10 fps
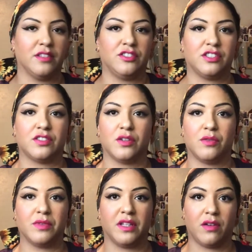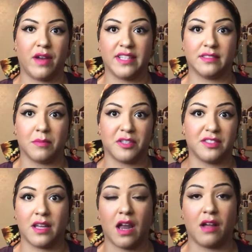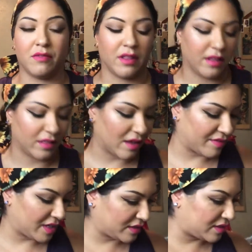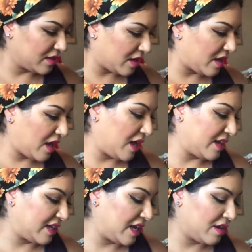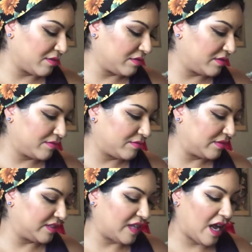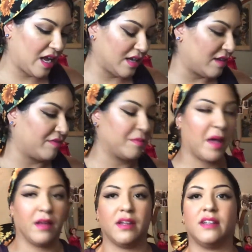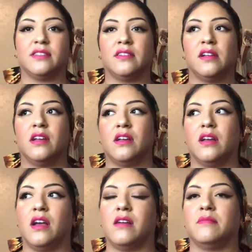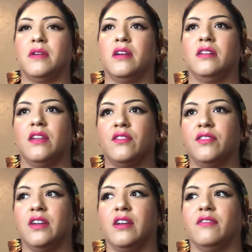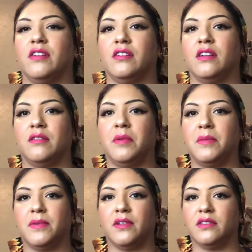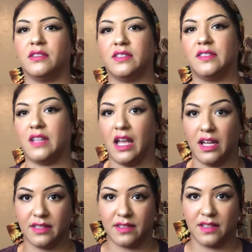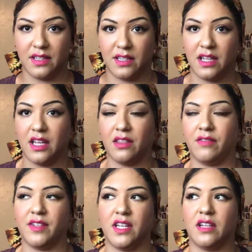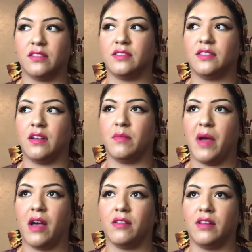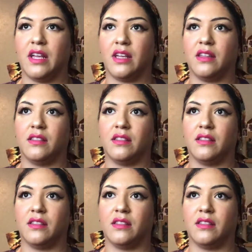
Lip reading: Just a really great summer scent. I really love it. I can't say enough about it. Another thing I've heard other people state in their videos about it,